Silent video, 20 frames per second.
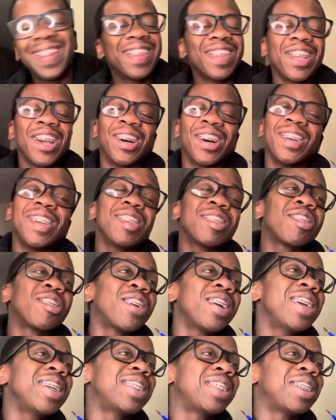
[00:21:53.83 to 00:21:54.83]
Yo, it's
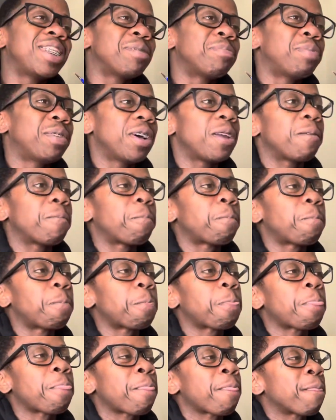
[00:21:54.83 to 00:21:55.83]
crazy. But
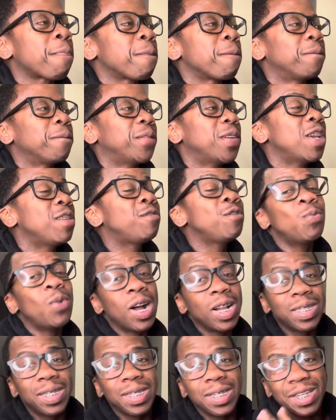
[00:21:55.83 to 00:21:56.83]
if you
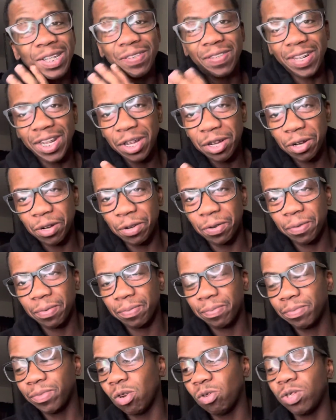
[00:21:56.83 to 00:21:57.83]
watching this
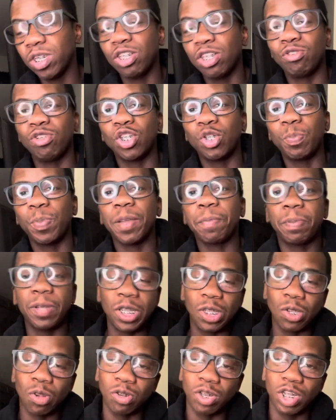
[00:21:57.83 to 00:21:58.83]
video, no disrespect.
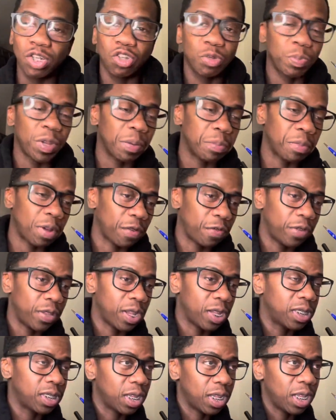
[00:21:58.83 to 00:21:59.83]
Please don't disrespect my
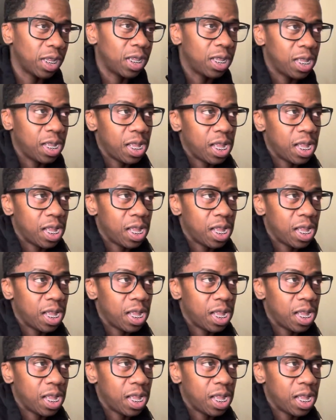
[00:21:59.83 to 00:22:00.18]
fiance.